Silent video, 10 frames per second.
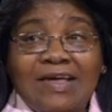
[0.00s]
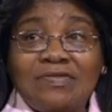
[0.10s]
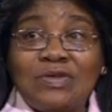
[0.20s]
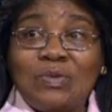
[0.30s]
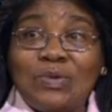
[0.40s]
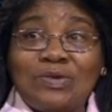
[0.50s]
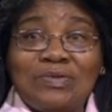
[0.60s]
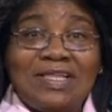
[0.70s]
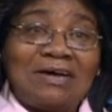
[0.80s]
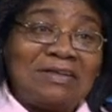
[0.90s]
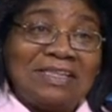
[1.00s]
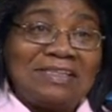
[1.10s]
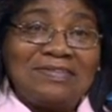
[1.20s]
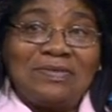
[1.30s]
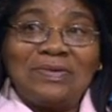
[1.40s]
have no work without
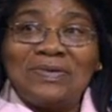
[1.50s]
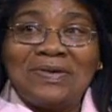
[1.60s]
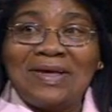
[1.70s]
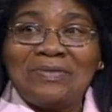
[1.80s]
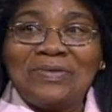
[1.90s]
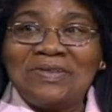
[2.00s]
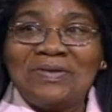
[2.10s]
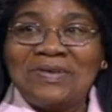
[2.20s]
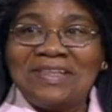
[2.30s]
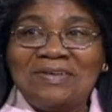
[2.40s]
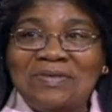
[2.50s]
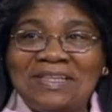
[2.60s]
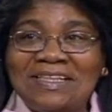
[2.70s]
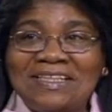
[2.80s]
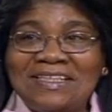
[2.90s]
it, so I wouldn't know how they
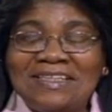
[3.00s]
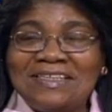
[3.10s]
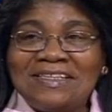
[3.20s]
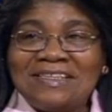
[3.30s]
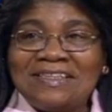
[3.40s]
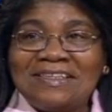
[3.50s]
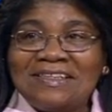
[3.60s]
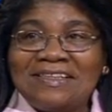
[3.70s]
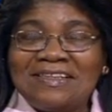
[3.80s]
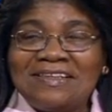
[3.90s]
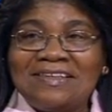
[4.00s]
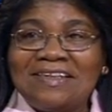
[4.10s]
will. Okay, fair enough.